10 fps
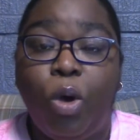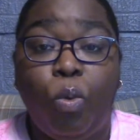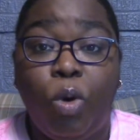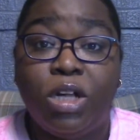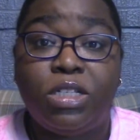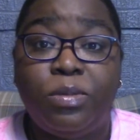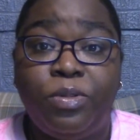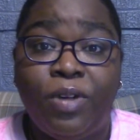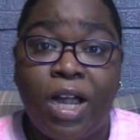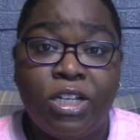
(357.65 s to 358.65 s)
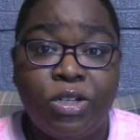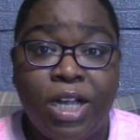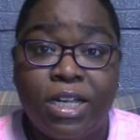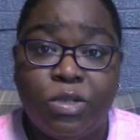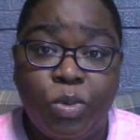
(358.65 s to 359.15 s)
want to provide you
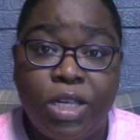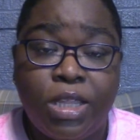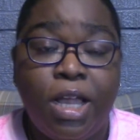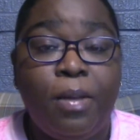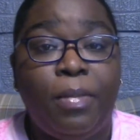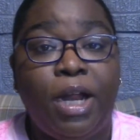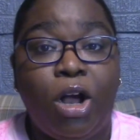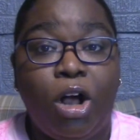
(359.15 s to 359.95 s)
guys with, but I